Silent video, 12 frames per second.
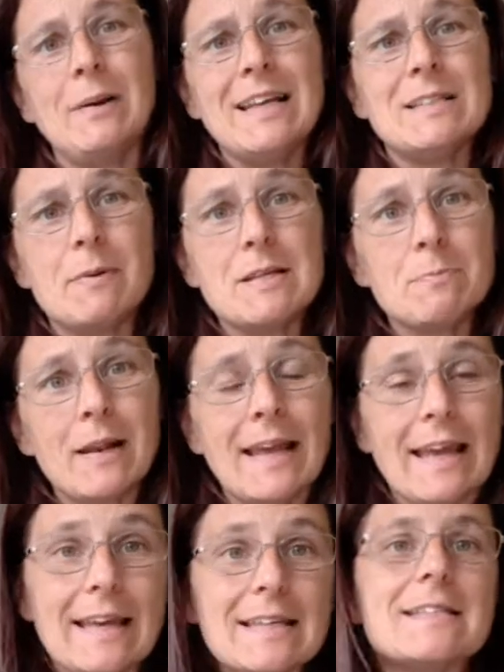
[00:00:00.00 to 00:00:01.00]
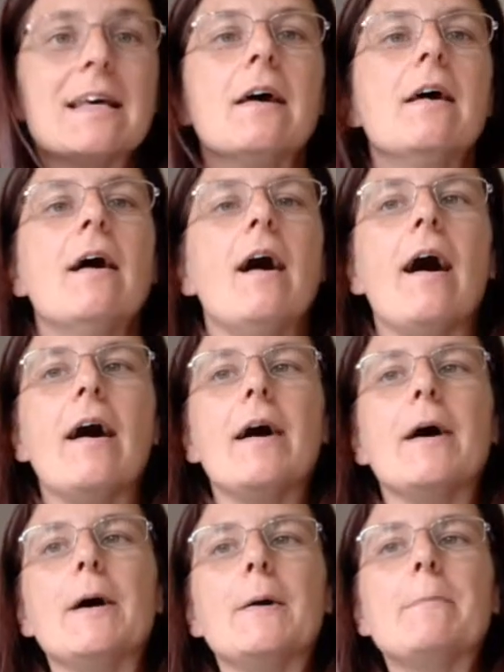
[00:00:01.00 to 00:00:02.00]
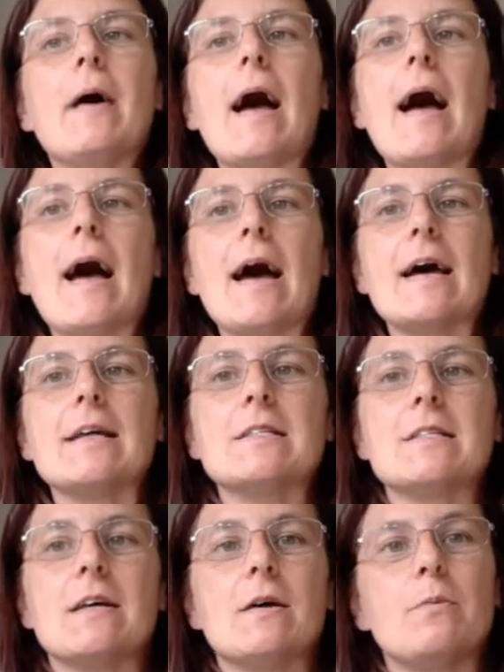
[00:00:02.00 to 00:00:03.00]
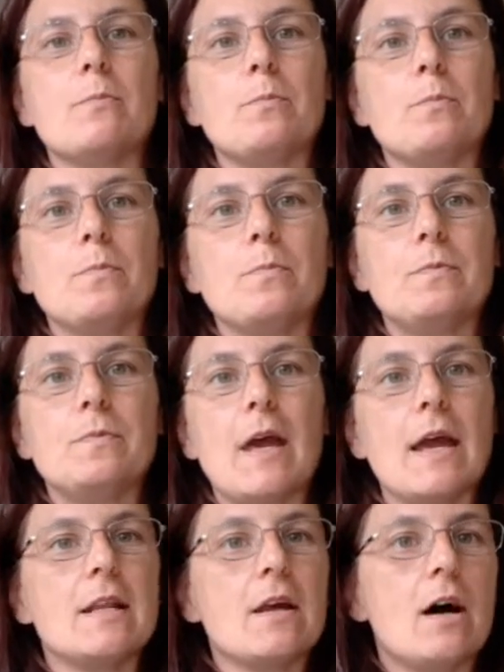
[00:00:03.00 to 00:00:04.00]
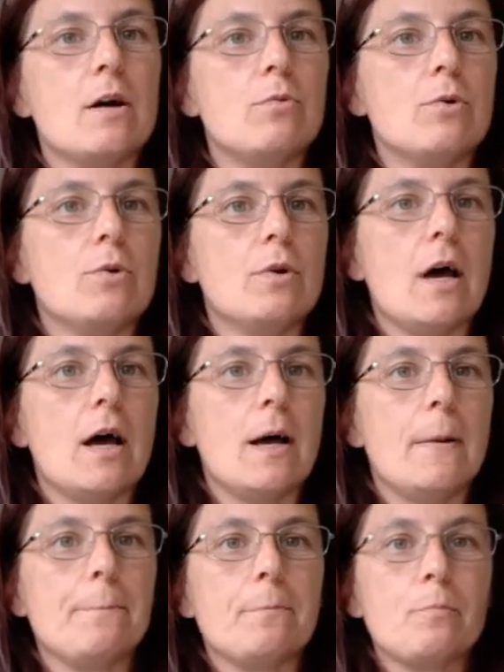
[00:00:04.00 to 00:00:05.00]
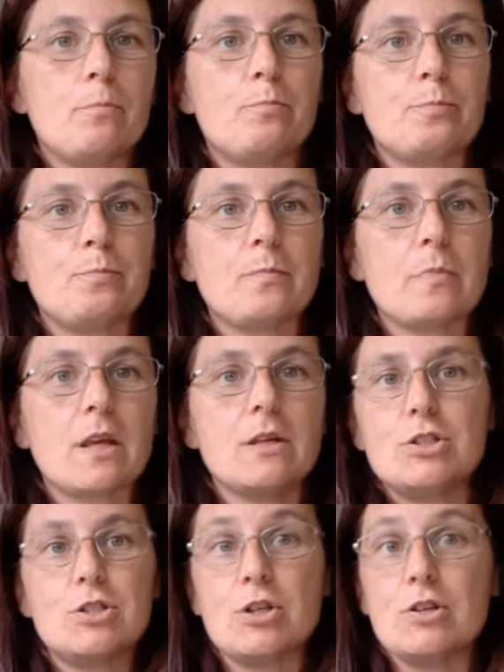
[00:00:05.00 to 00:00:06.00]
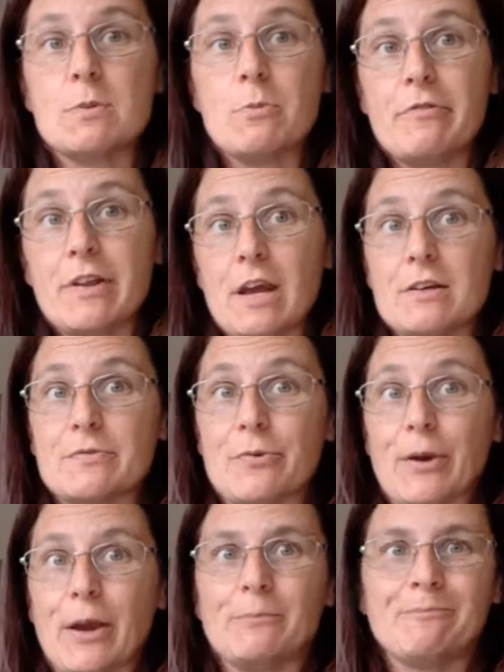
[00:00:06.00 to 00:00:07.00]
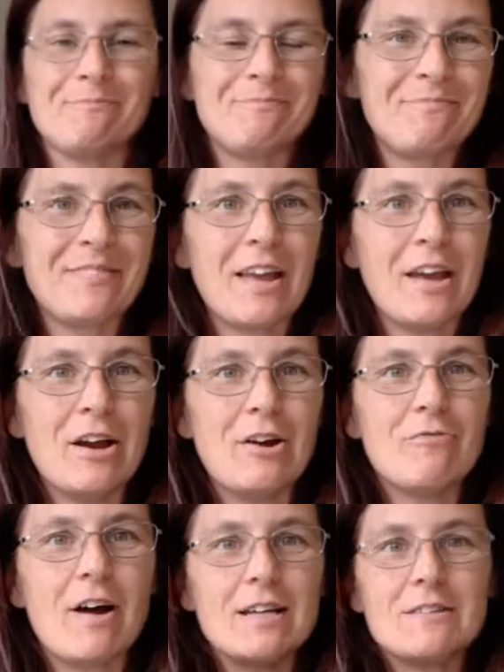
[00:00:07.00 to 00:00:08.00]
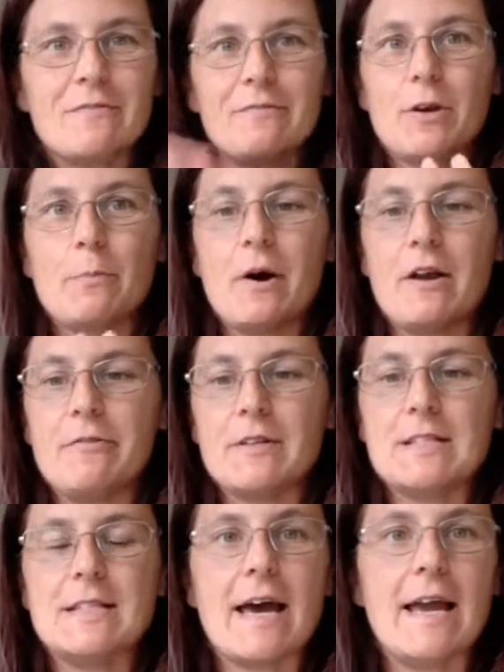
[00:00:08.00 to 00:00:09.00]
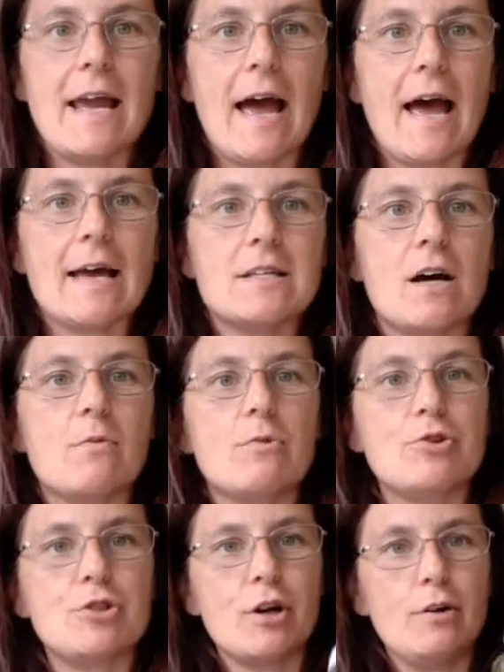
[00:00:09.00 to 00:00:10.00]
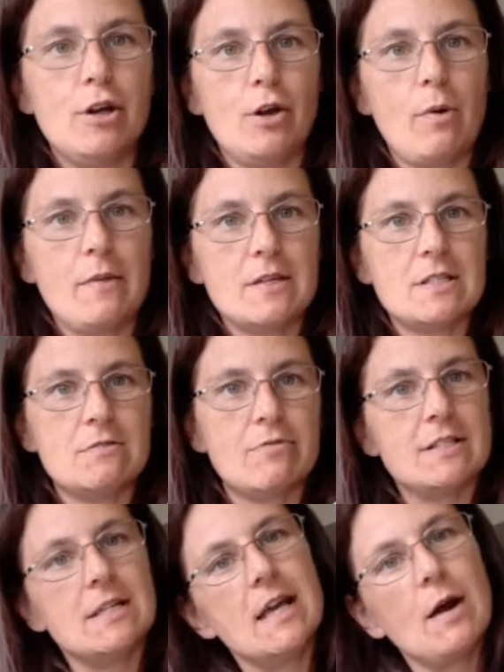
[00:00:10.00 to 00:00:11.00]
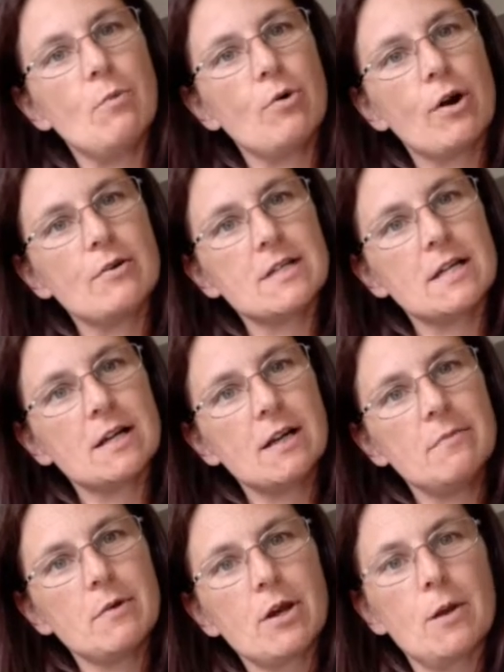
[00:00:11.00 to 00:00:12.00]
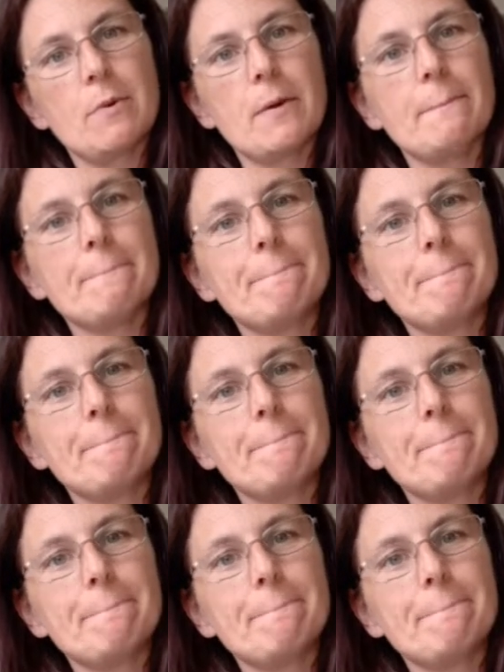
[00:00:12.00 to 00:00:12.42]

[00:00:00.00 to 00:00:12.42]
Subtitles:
please, please, please. And then I will do some more videos for you. Right, goodbye for today. And I will show you when this is ready and we'll go down and clean the coop.